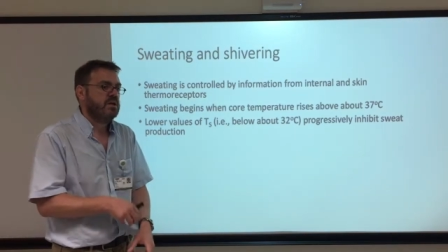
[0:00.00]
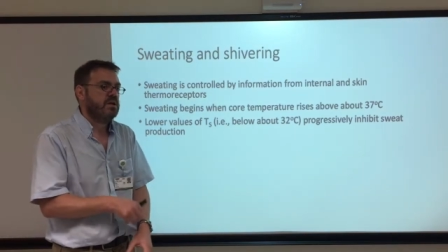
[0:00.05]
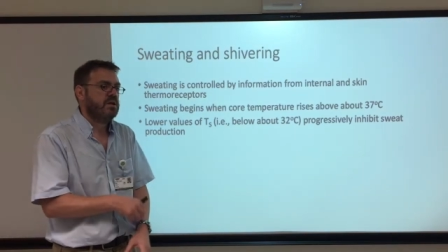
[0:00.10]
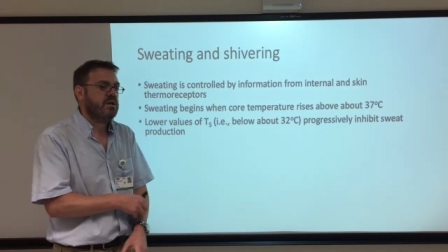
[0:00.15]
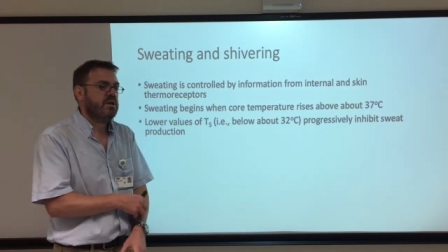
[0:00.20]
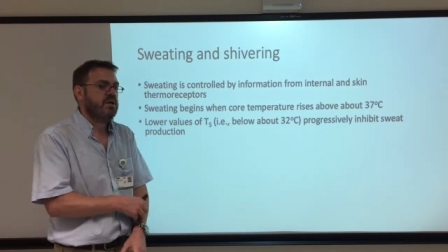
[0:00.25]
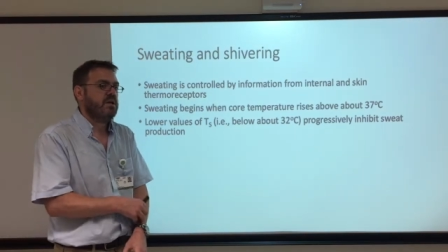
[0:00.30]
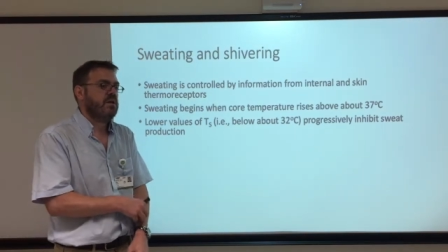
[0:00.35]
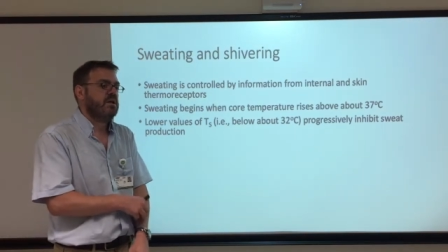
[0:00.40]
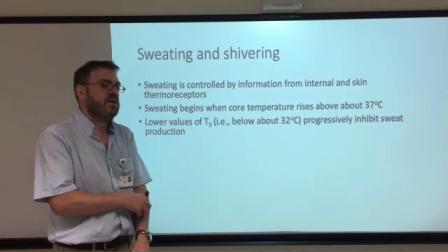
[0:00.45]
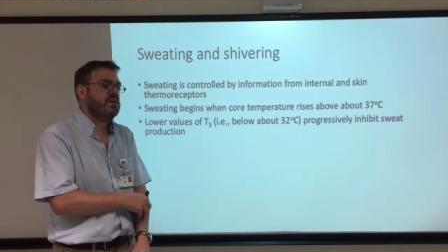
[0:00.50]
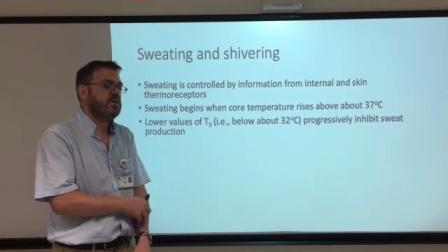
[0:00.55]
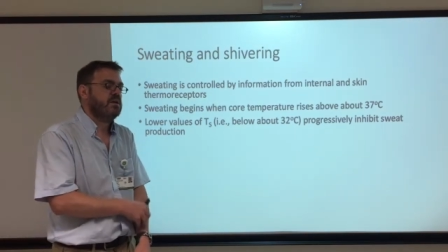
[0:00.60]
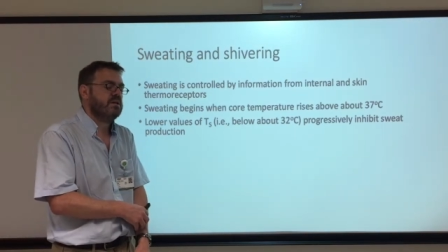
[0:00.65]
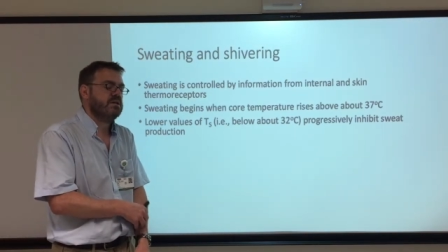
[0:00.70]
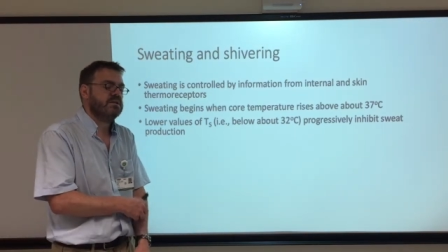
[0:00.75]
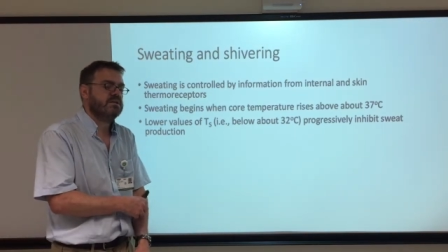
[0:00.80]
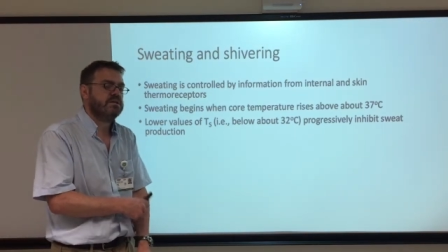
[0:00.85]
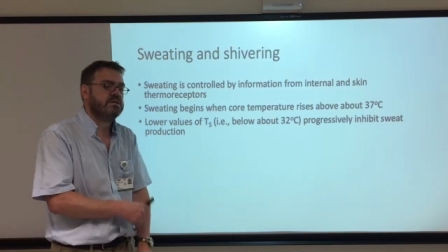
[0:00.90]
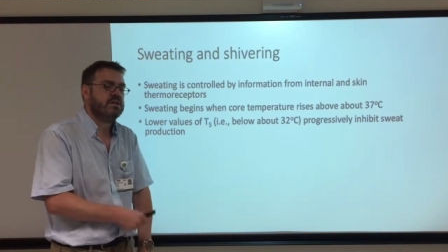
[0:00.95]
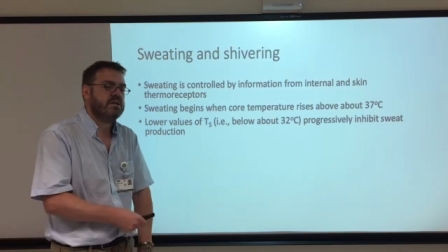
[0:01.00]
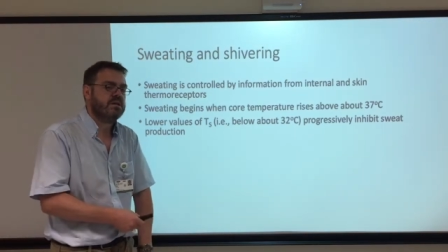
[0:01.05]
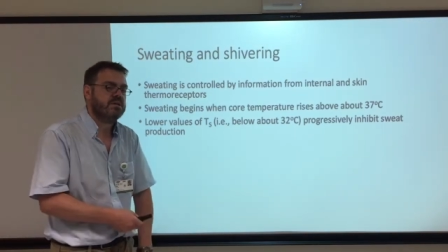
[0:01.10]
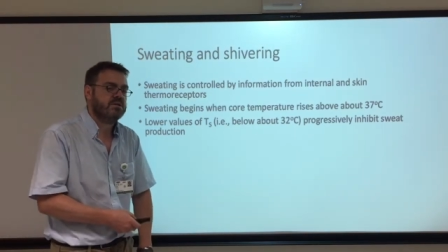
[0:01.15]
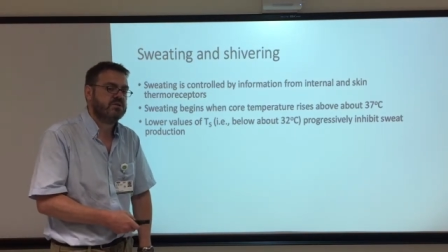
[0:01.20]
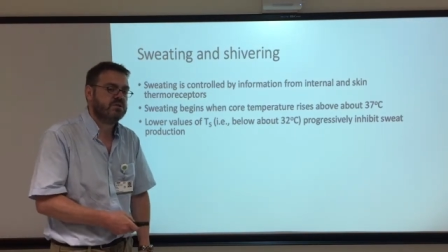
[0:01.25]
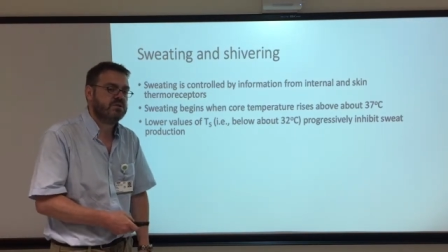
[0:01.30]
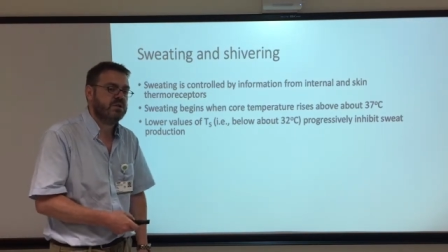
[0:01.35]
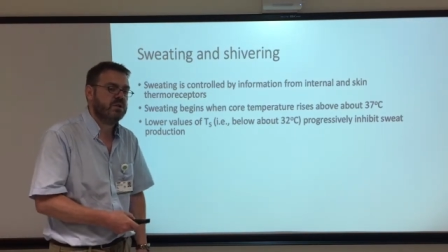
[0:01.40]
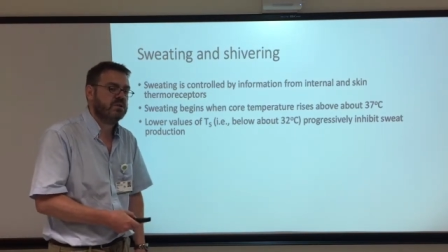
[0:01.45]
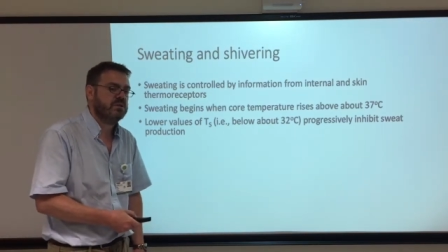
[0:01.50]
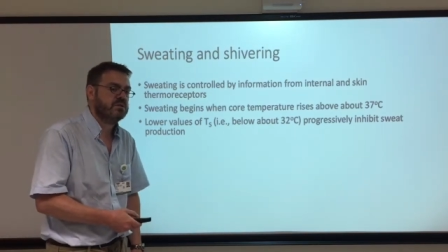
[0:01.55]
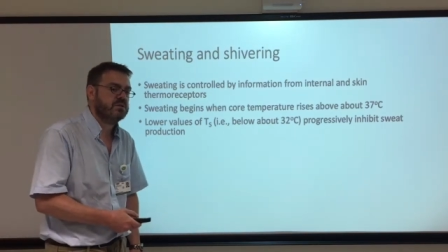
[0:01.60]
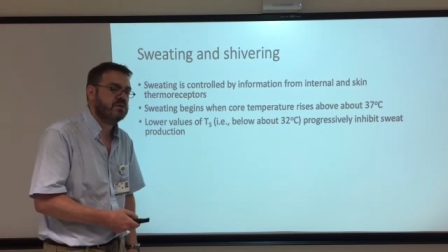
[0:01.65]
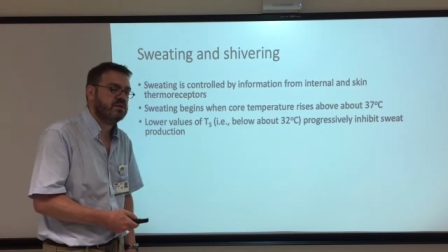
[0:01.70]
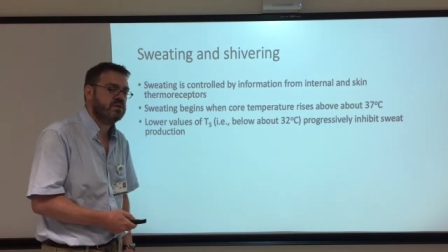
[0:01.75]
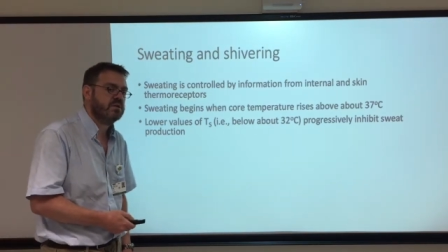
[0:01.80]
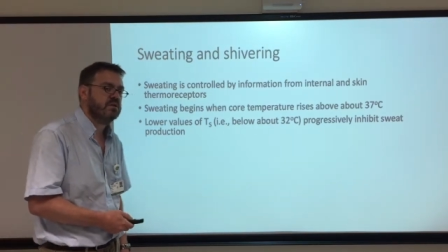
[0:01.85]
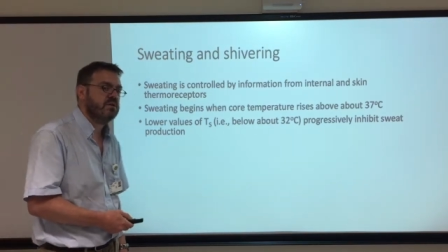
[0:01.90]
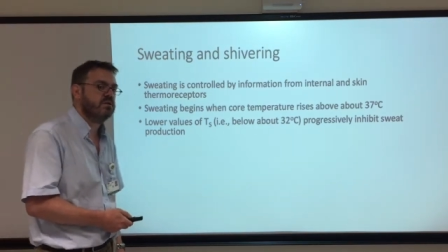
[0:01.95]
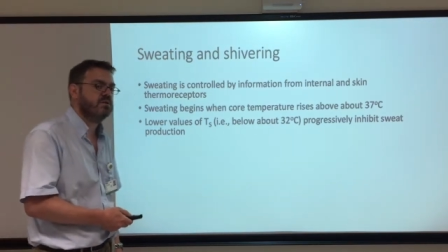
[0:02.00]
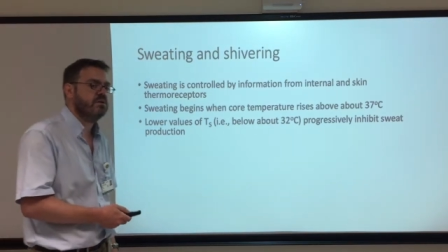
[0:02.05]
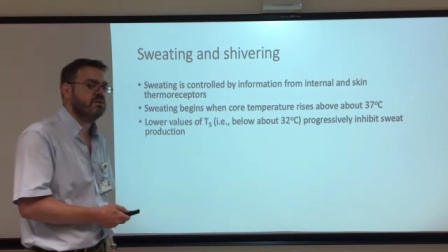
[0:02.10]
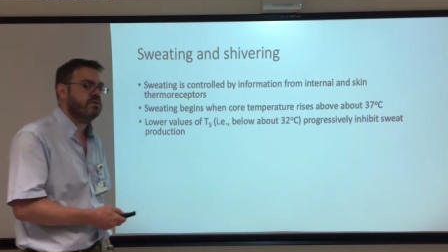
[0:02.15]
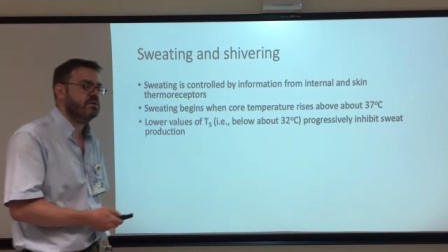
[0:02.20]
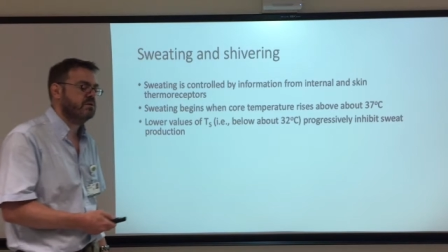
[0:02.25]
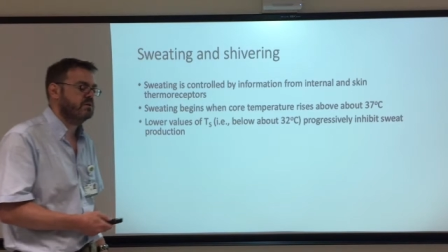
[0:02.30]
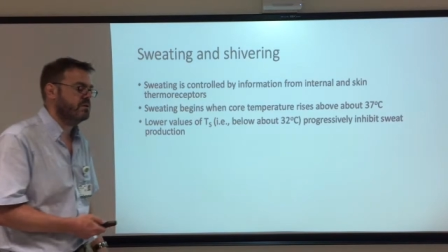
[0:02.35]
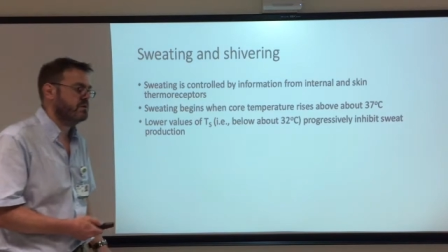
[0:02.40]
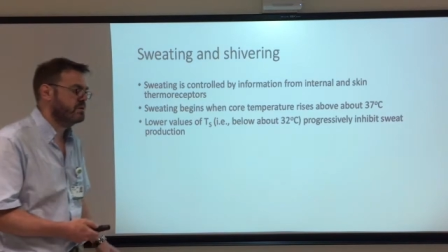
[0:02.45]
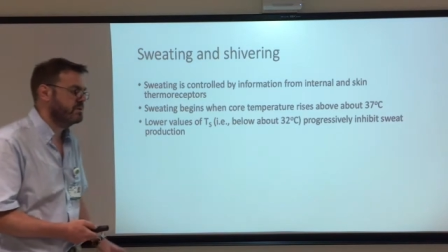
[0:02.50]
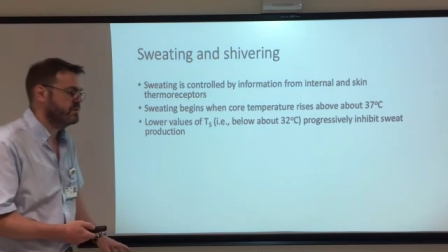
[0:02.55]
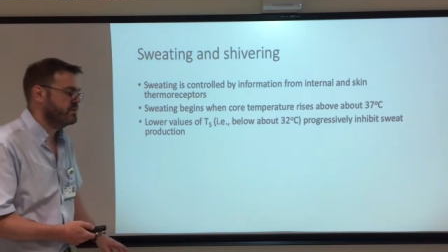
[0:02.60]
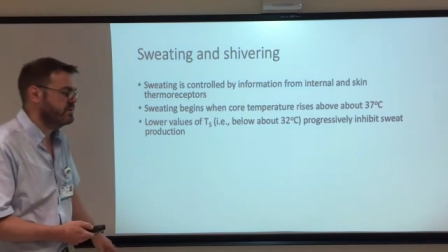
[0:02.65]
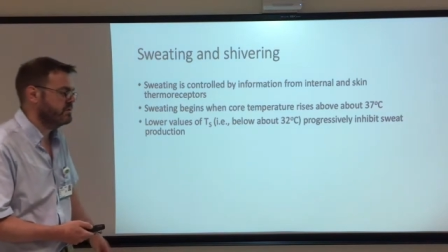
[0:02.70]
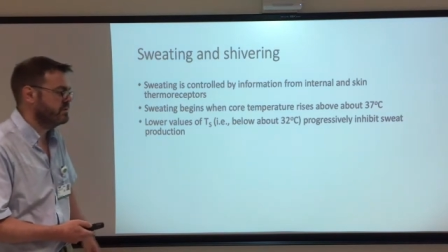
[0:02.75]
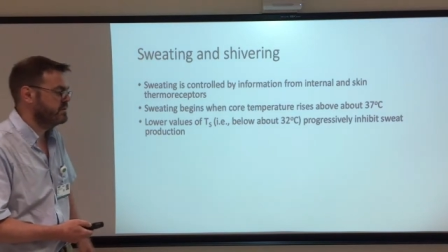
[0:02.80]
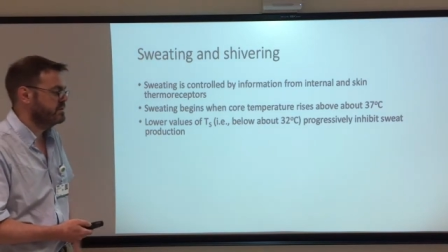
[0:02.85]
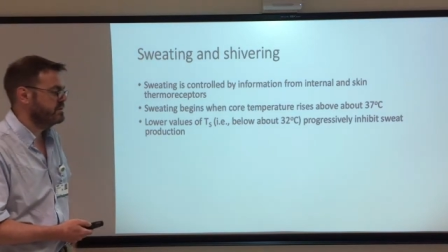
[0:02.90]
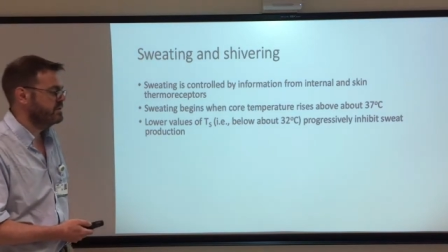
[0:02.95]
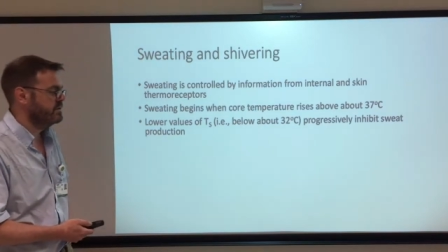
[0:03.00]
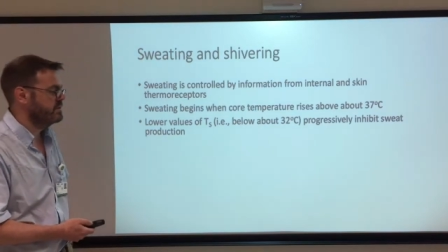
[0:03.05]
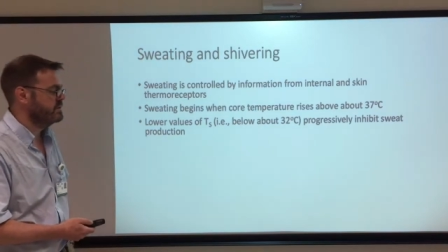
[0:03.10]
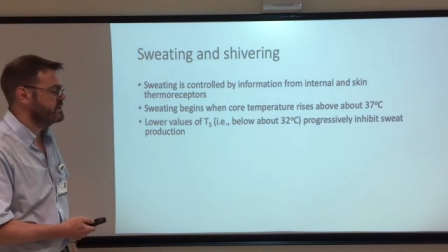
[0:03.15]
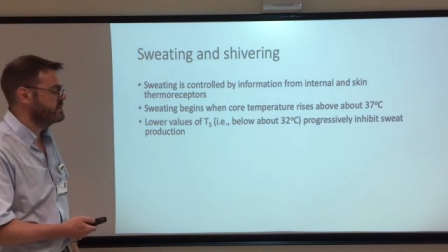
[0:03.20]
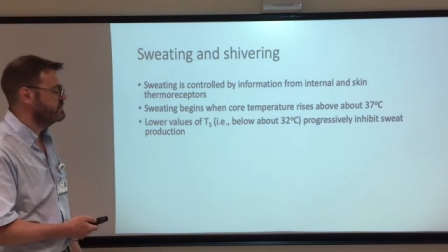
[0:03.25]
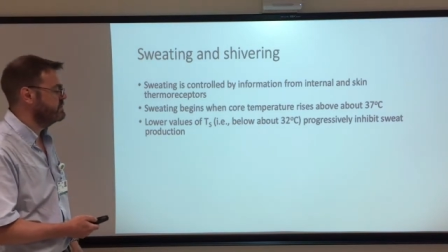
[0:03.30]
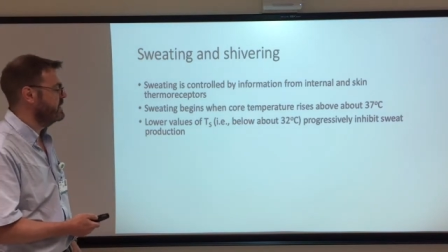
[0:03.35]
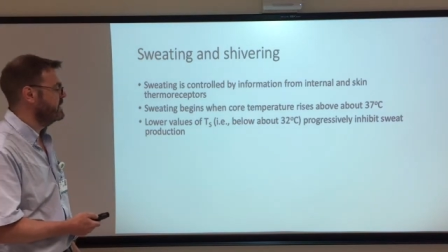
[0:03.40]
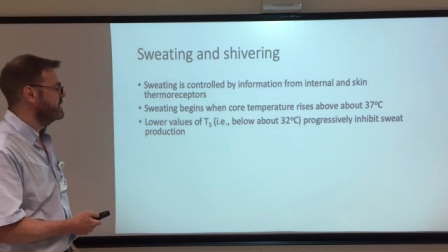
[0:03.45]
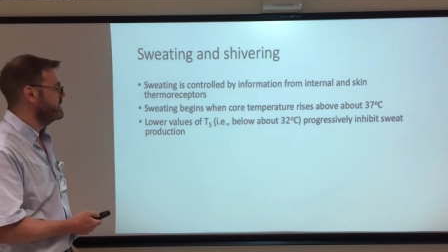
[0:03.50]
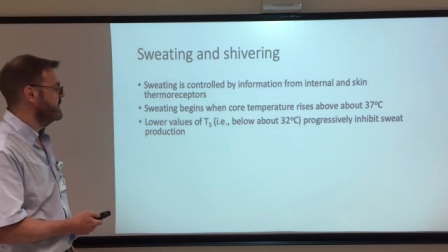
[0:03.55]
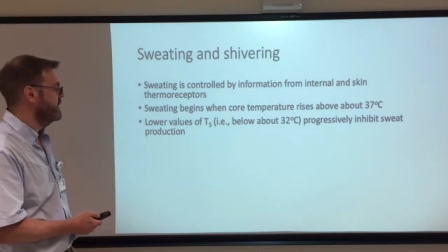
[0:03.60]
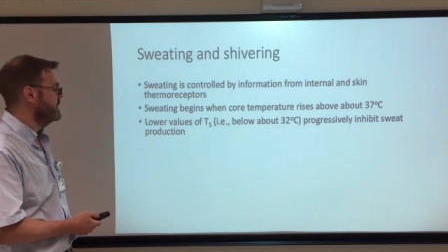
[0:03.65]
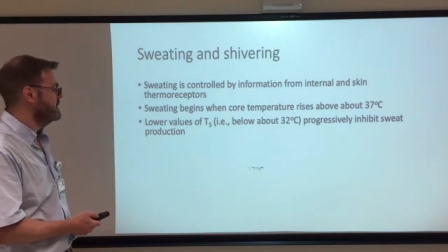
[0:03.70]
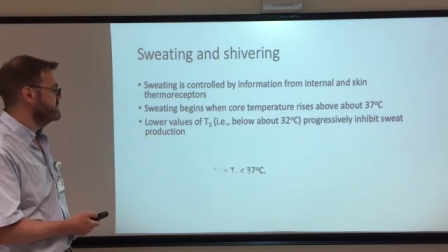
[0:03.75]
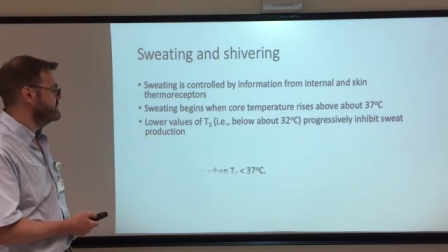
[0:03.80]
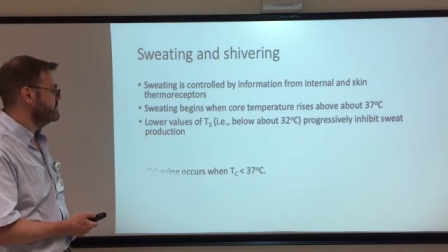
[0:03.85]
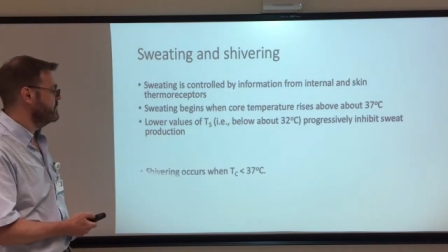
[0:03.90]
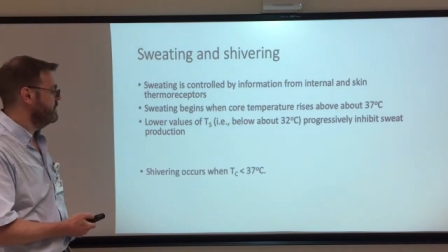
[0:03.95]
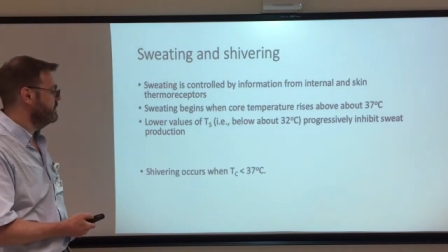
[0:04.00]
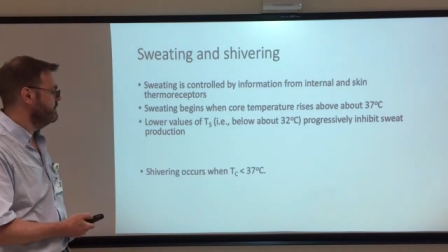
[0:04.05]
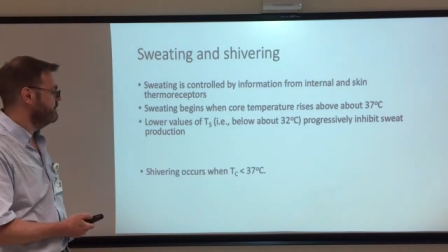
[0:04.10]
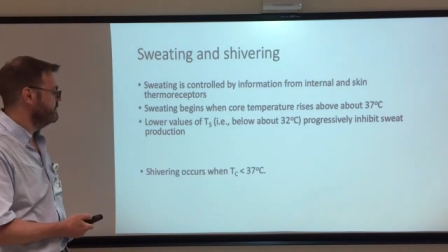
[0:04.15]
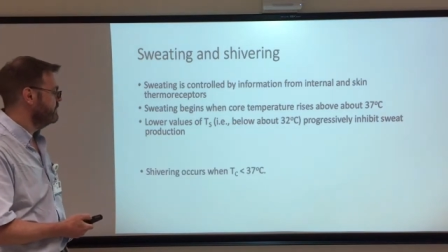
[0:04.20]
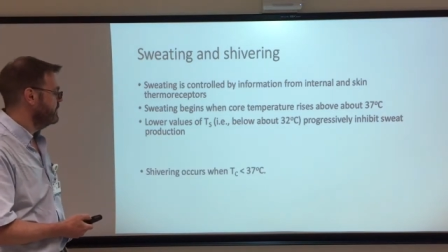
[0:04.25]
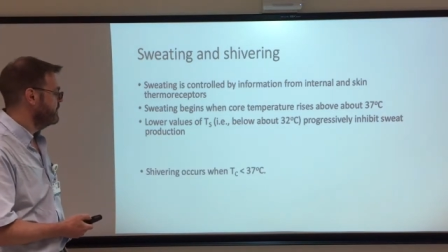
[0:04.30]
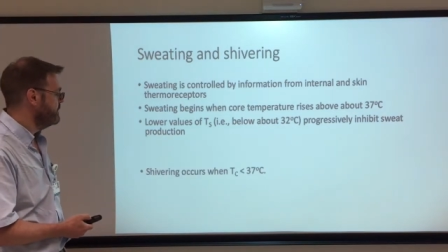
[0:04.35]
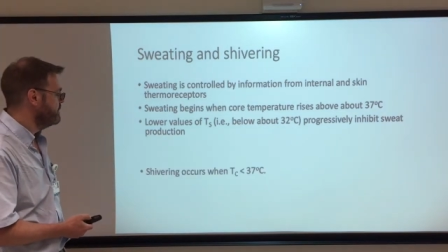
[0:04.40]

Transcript: uh, they'll still shut the, the, the sweat glands off.